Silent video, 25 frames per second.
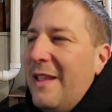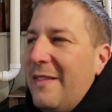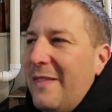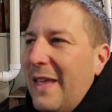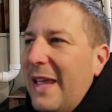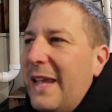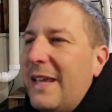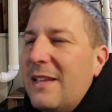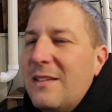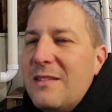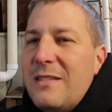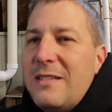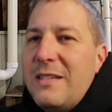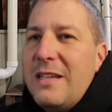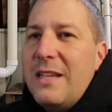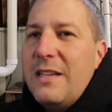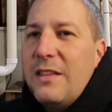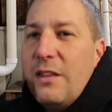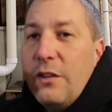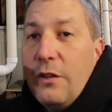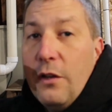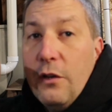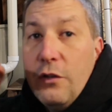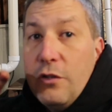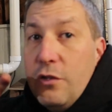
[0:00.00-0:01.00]
they can see
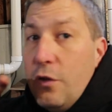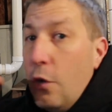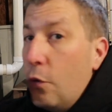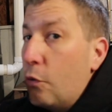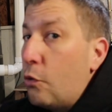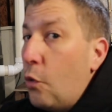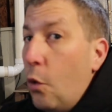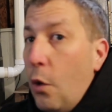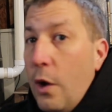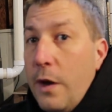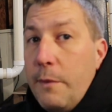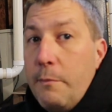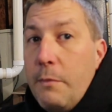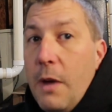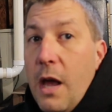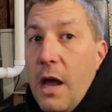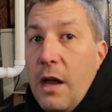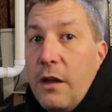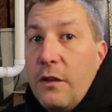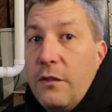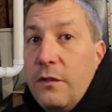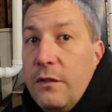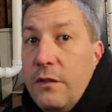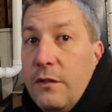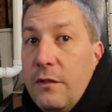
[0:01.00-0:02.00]
that there's no coin
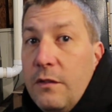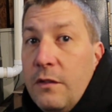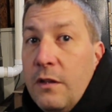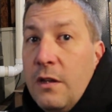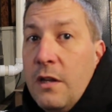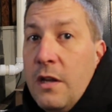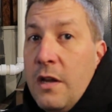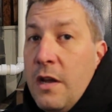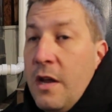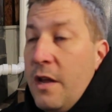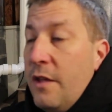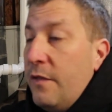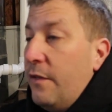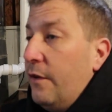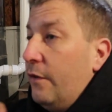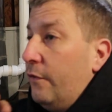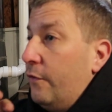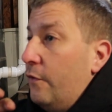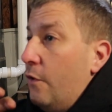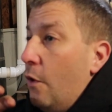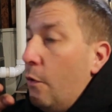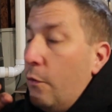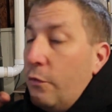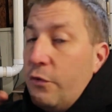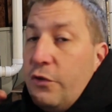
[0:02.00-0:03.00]
boxes.
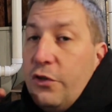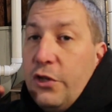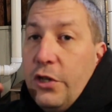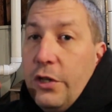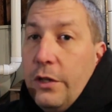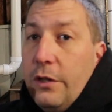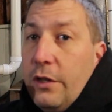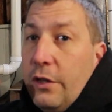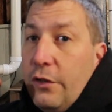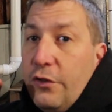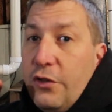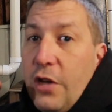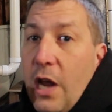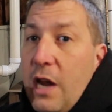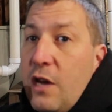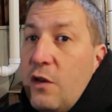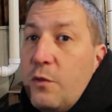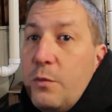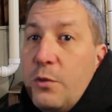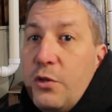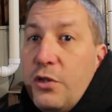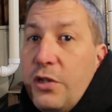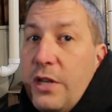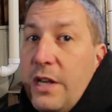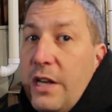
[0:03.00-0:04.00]
There's no, the
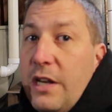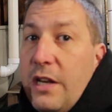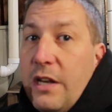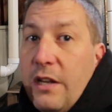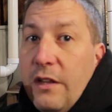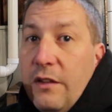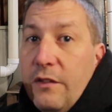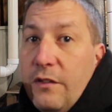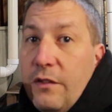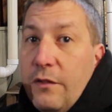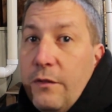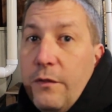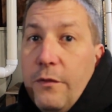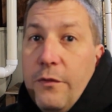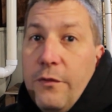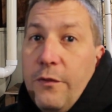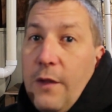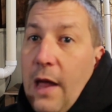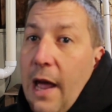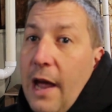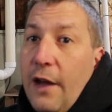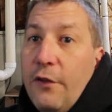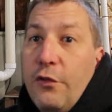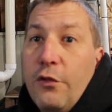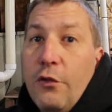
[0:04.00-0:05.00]
change machine is
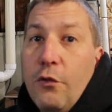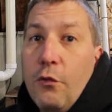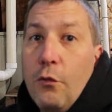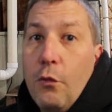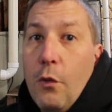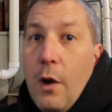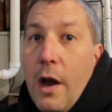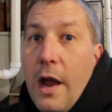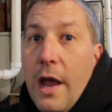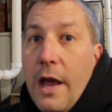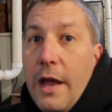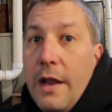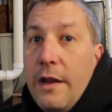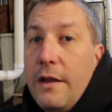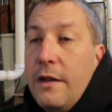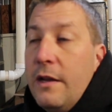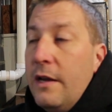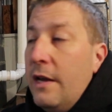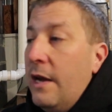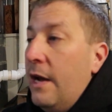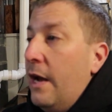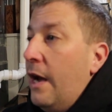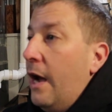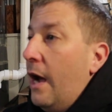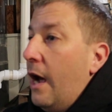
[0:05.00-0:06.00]
flashing red.
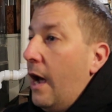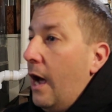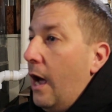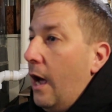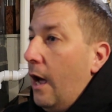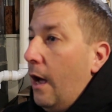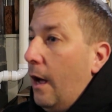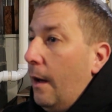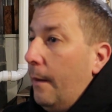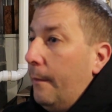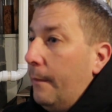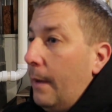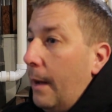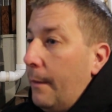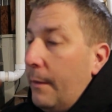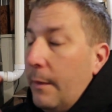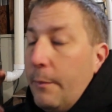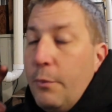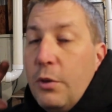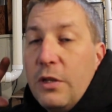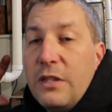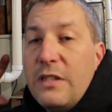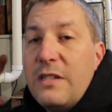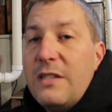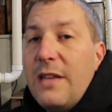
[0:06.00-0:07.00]
I'm going to
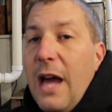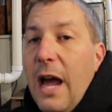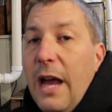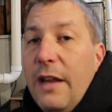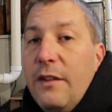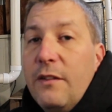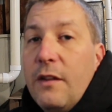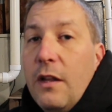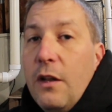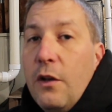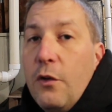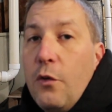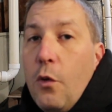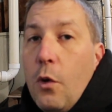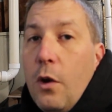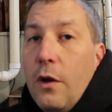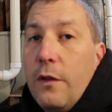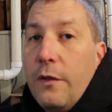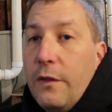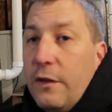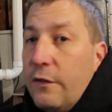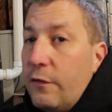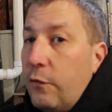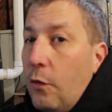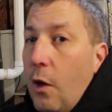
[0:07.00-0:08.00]
put signs on the door.
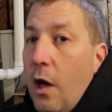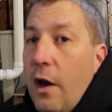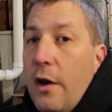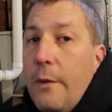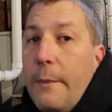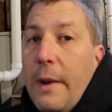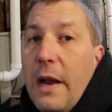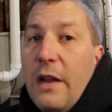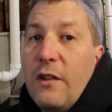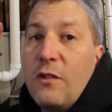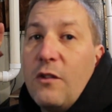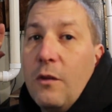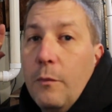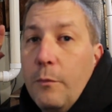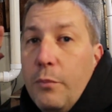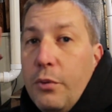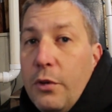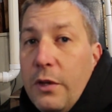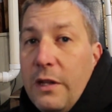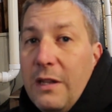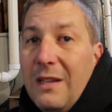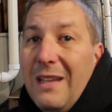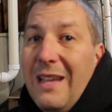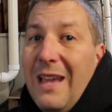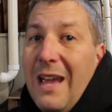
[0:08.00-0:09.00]
This laundromat is
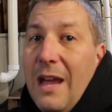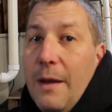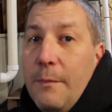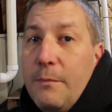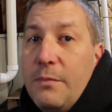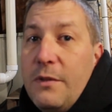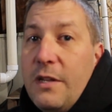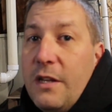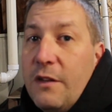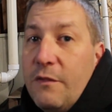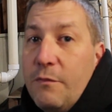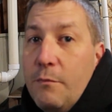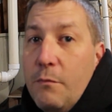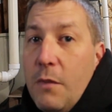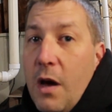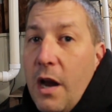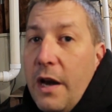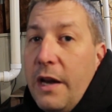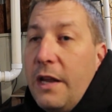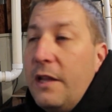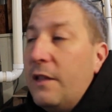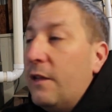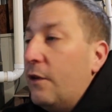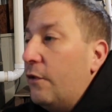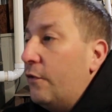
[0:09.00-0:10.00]
completely empty of
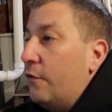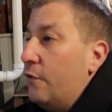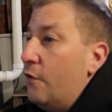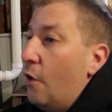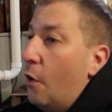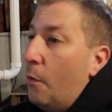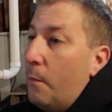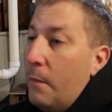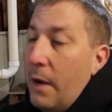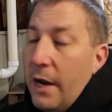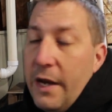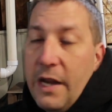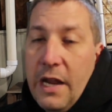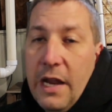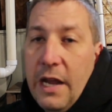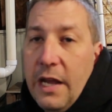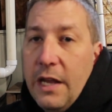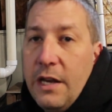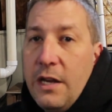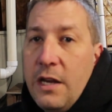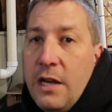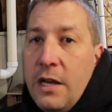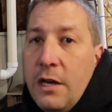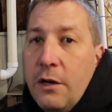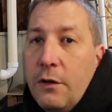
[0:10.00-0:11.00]
money. There's no money
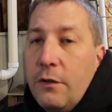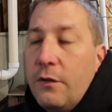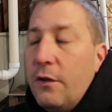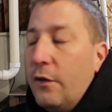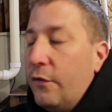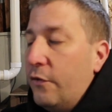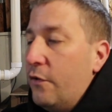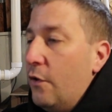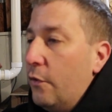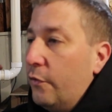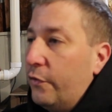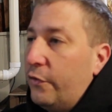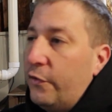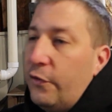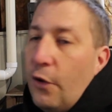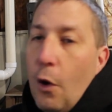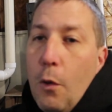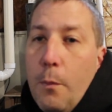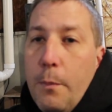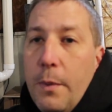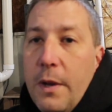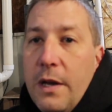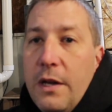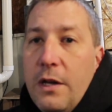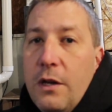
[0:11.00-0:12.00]
in here. There's no
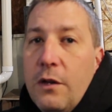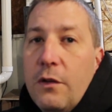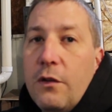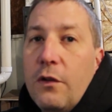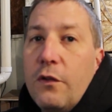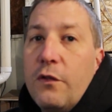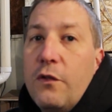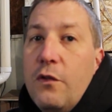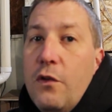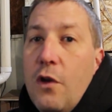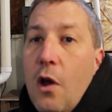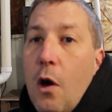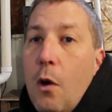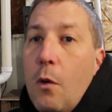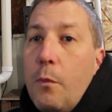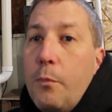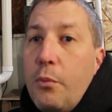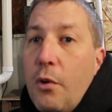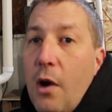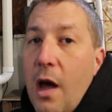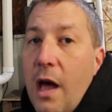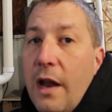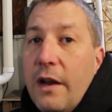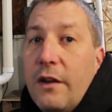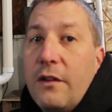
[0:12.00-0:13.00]
soap in here. There's no
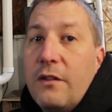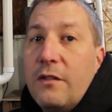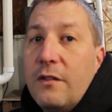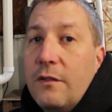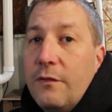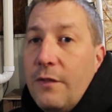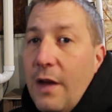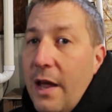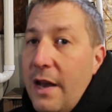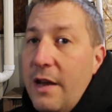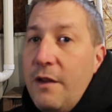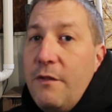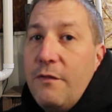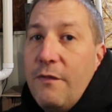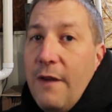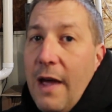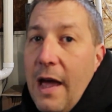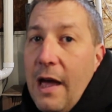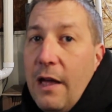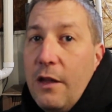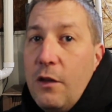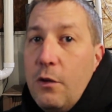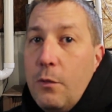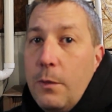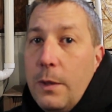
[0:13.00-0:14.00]
products of any
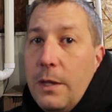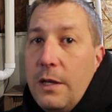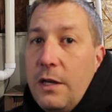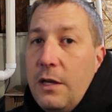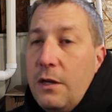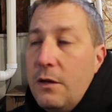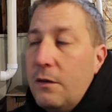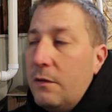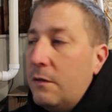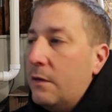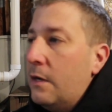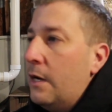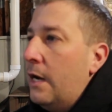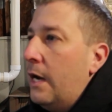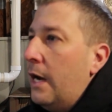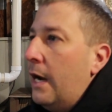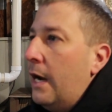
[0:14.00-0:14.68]
value in here.